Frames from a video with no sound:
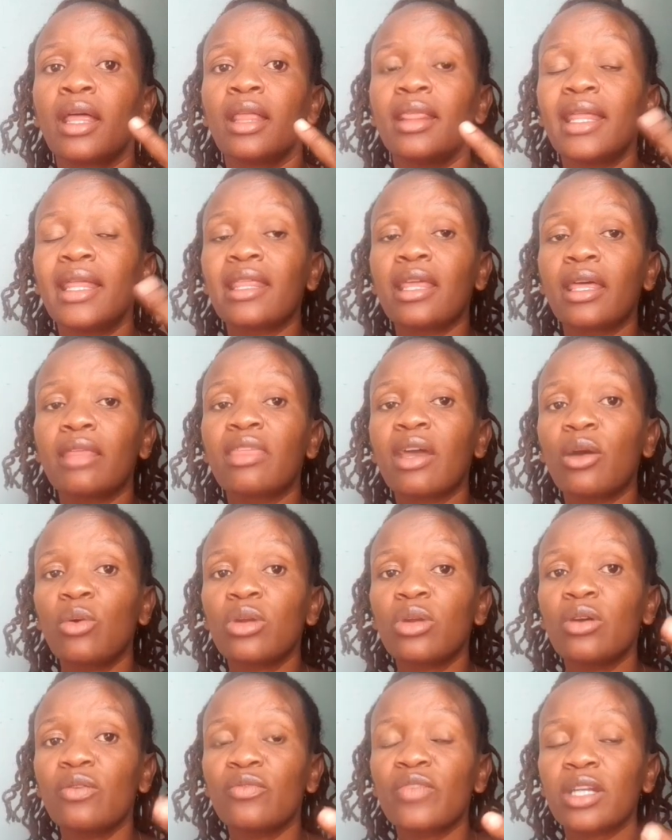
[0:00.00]
the, the, the,
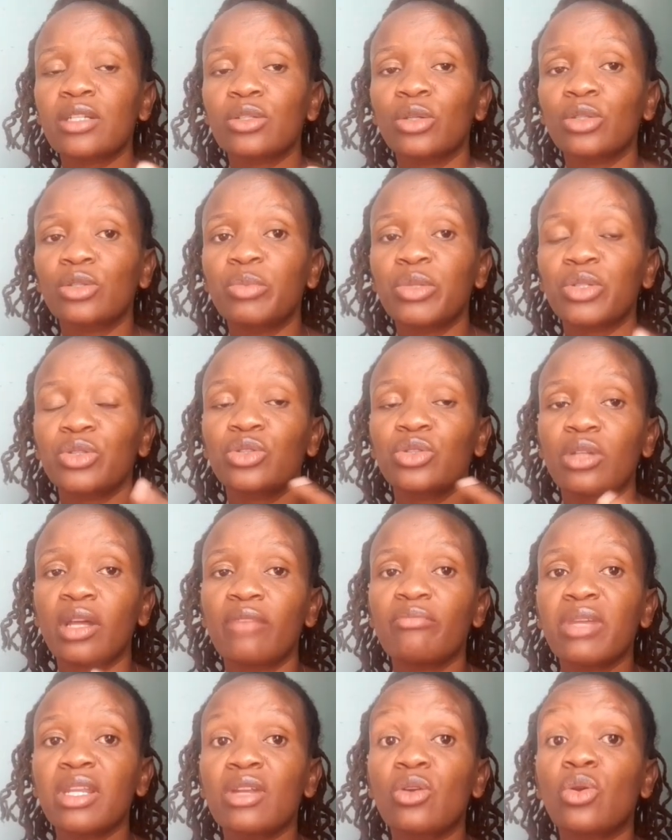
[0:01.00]
owner of that hospital should
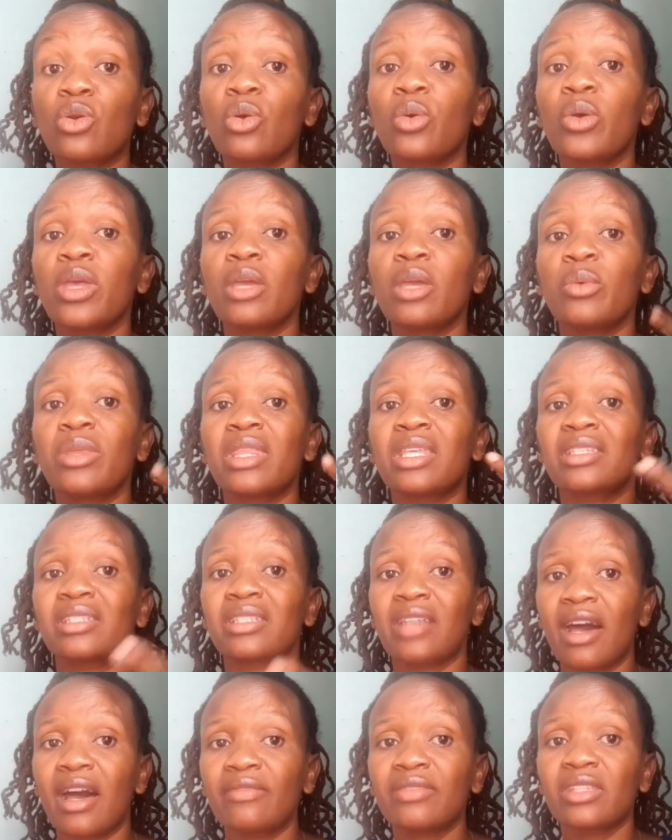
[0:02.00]
have been growing with the
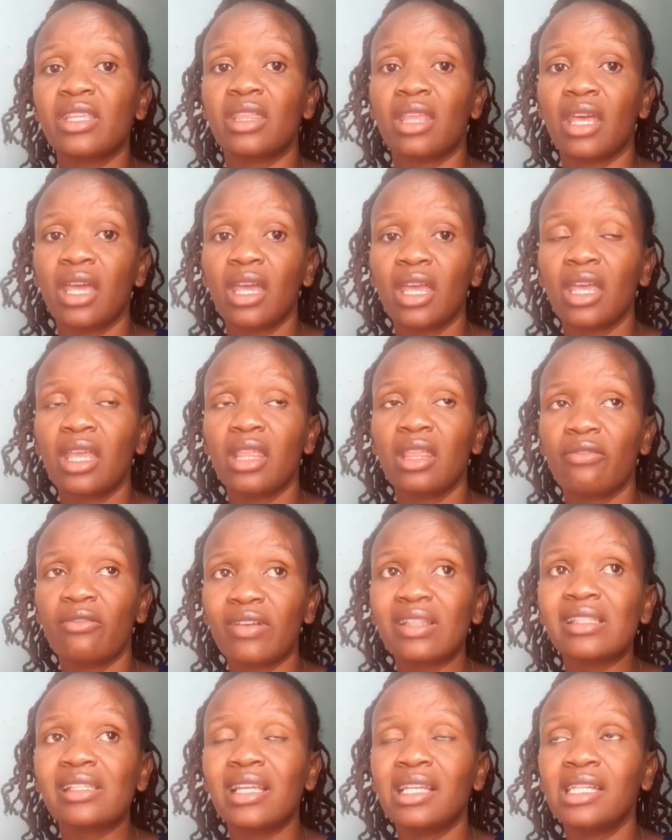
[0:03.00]
staffs in the in the
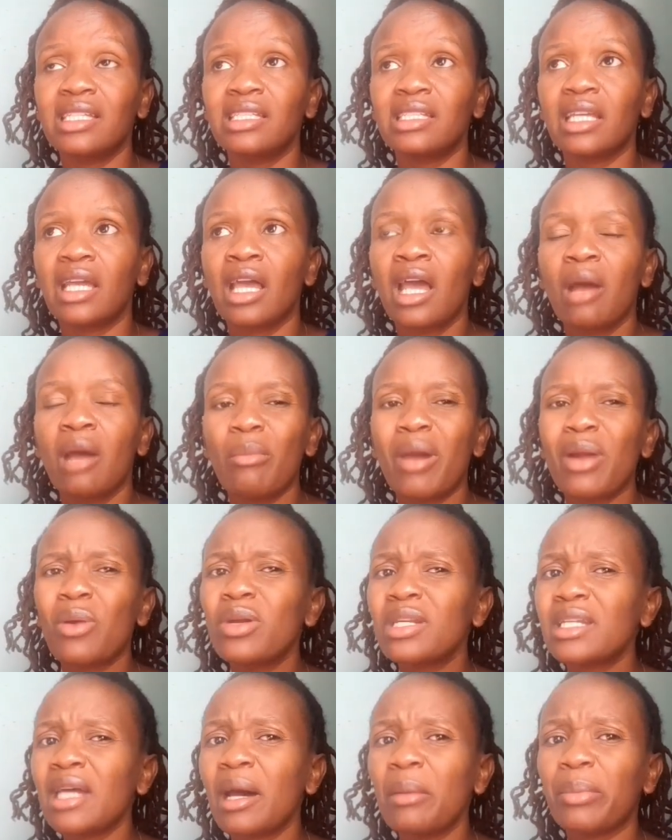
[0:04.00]
facility but
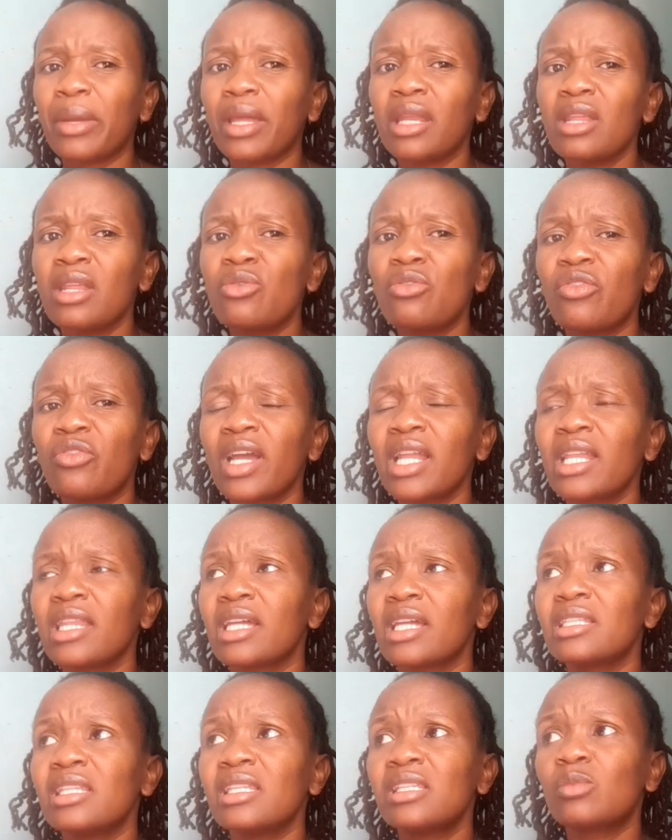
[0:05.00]
what happened you find
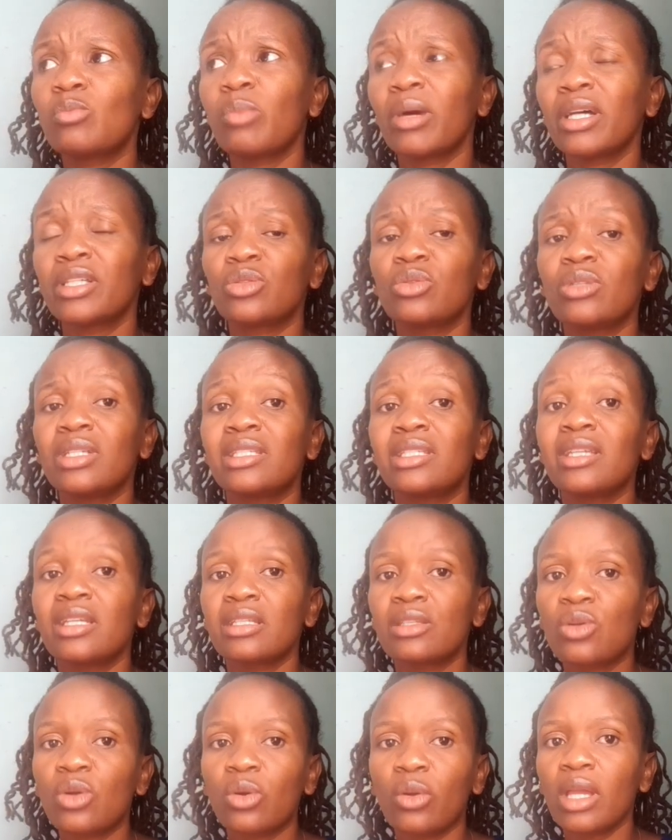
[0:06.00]
that this person is
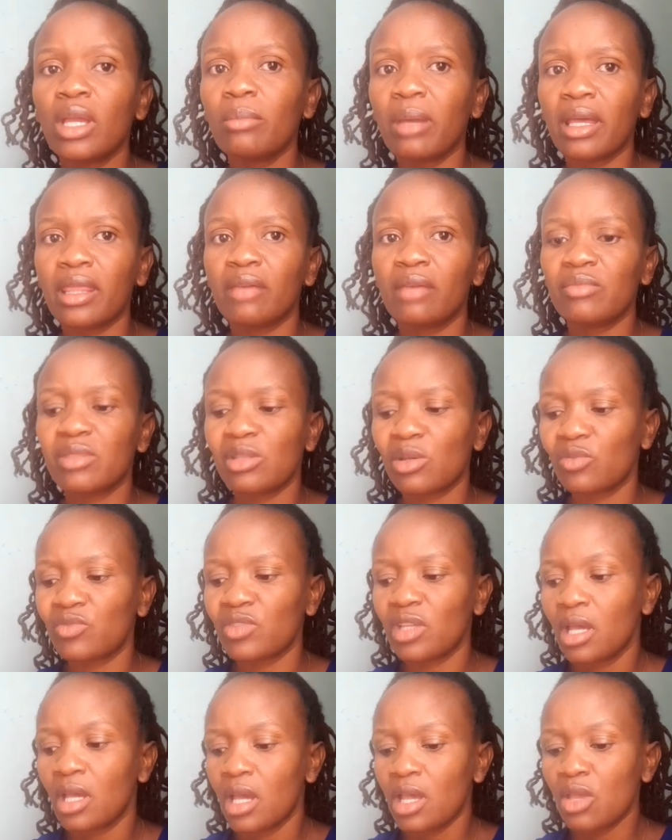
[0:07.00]
just growing by themselves
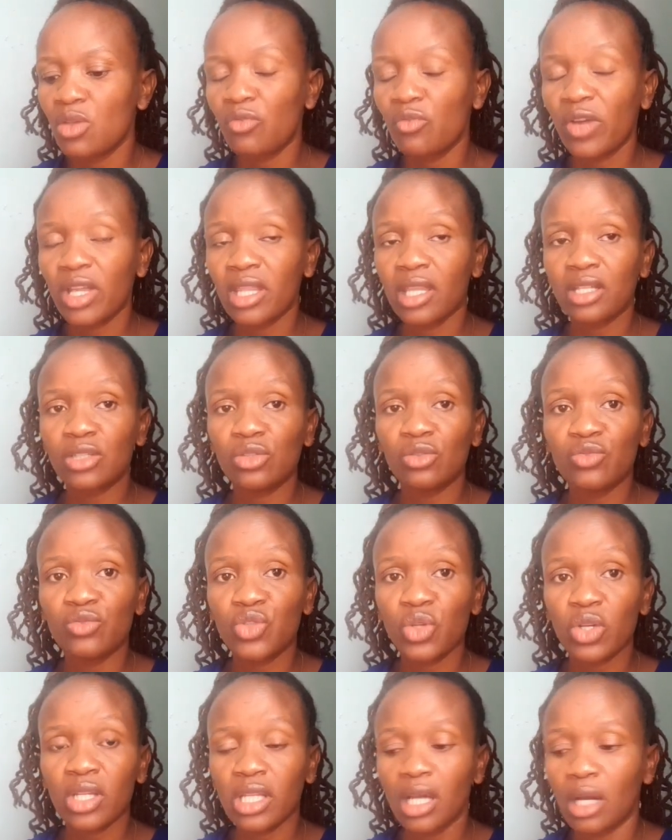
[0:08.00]
you find that you've
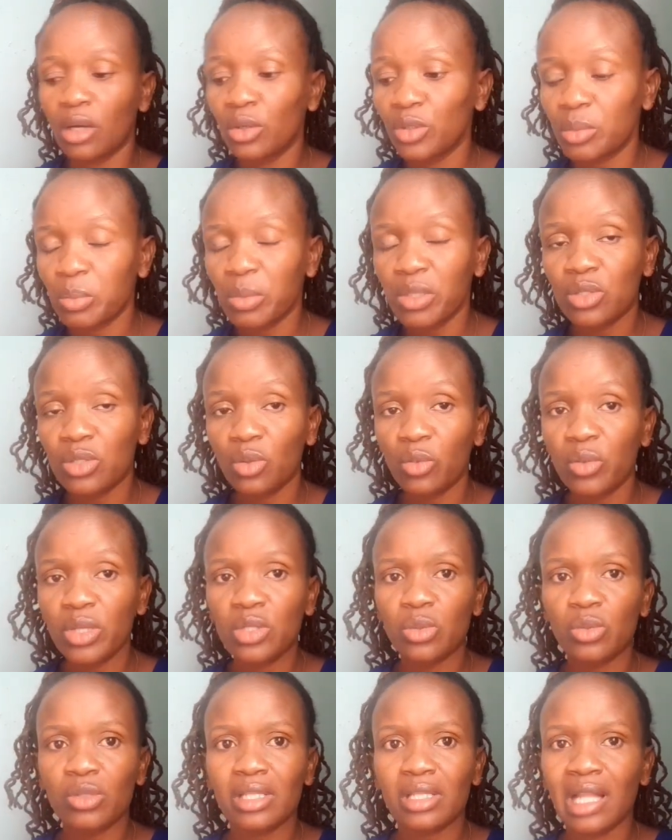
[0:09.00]
joined a hospital
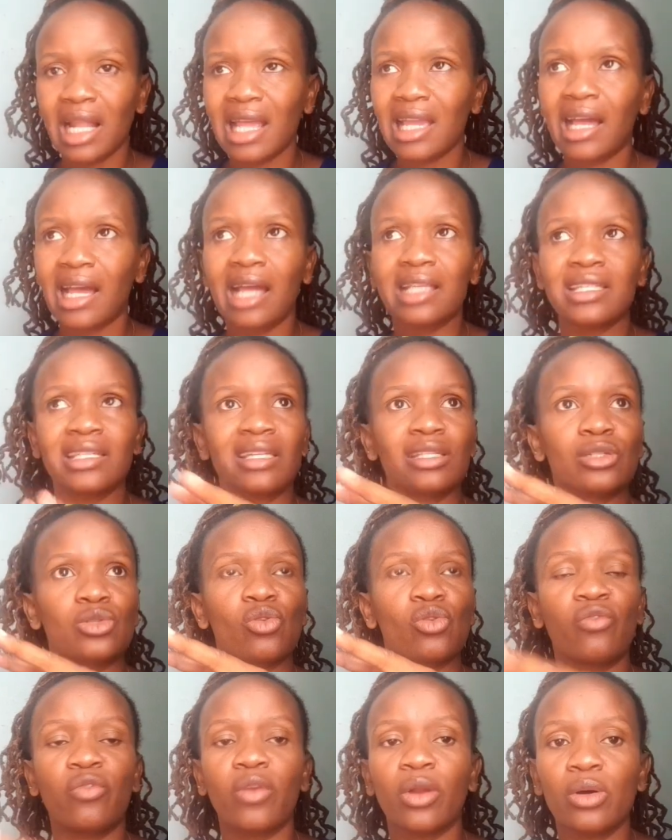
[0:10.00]
which was like just
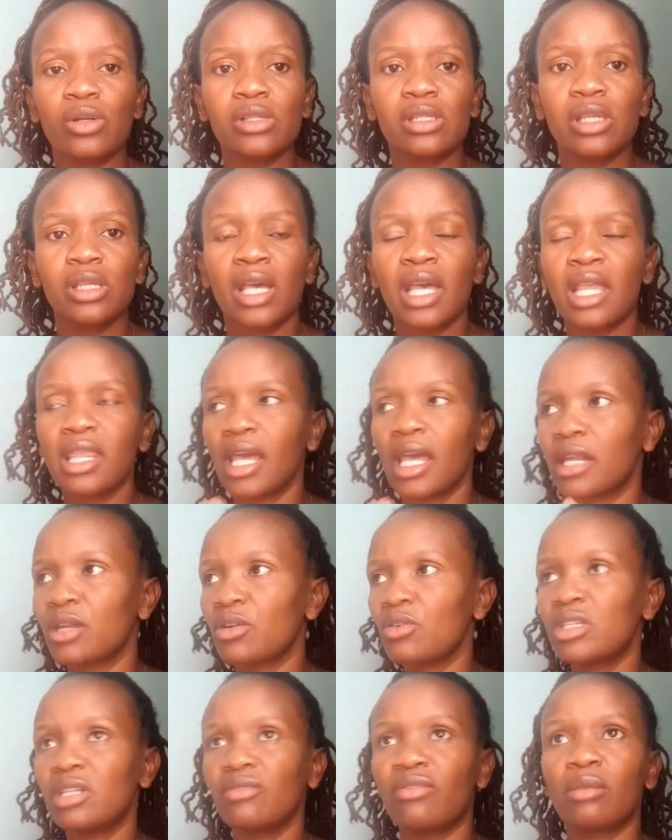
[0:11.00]
two floors they had
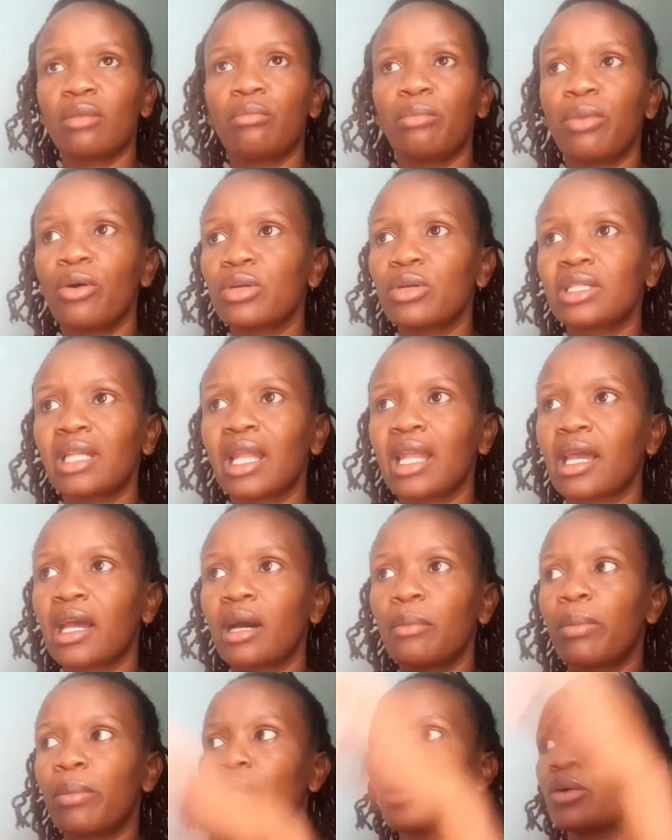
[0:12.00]
not even bought like a
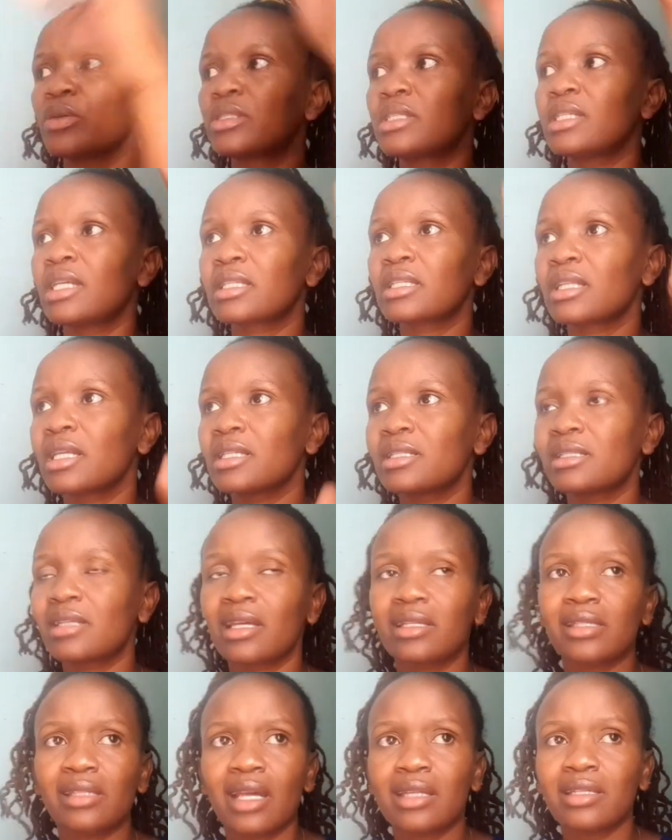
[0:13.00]
plot just
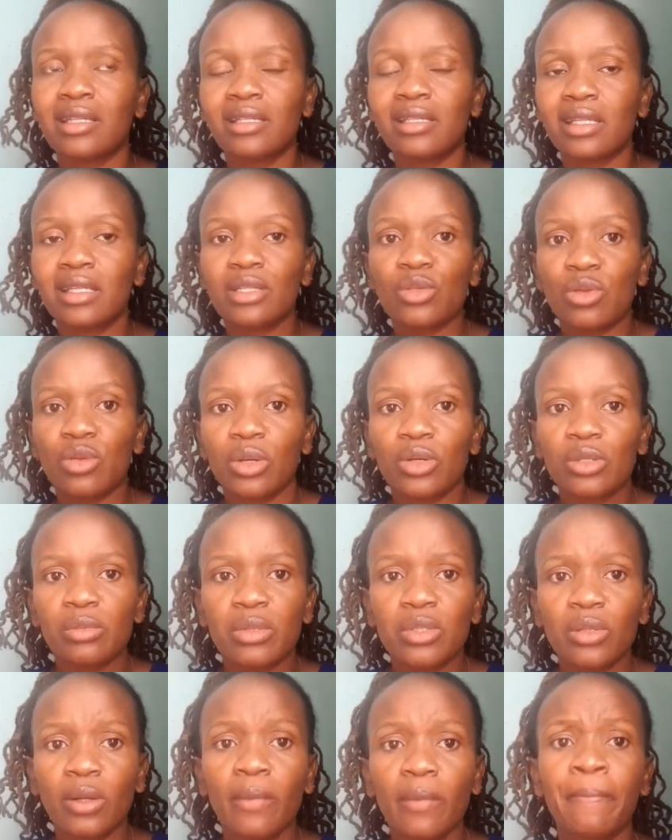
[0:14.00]
adjacent, adjacent to the
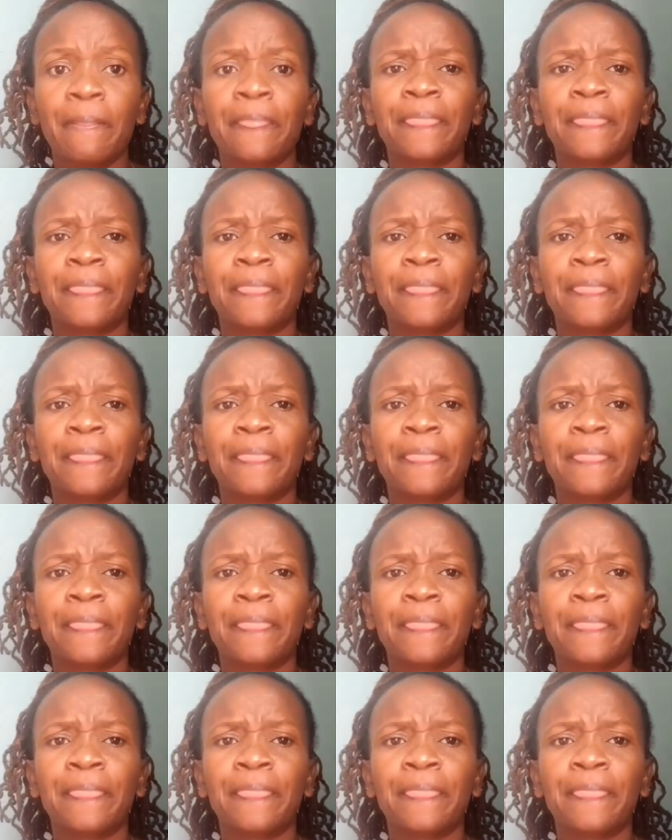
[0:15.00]
hospital